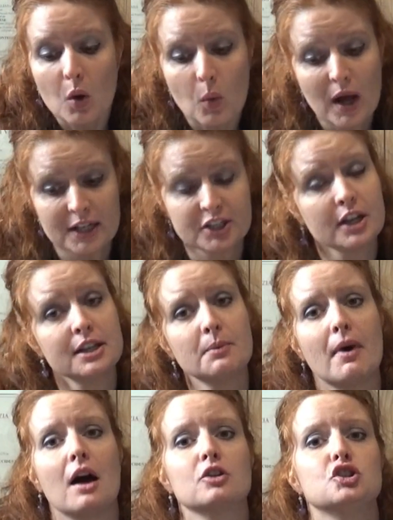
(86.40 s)
Well, talking
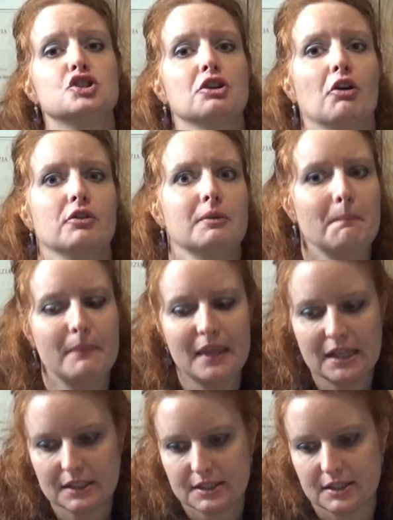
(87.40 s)
about John
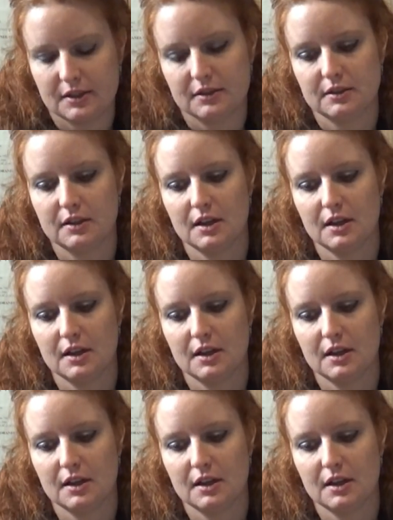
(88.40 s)
Milton,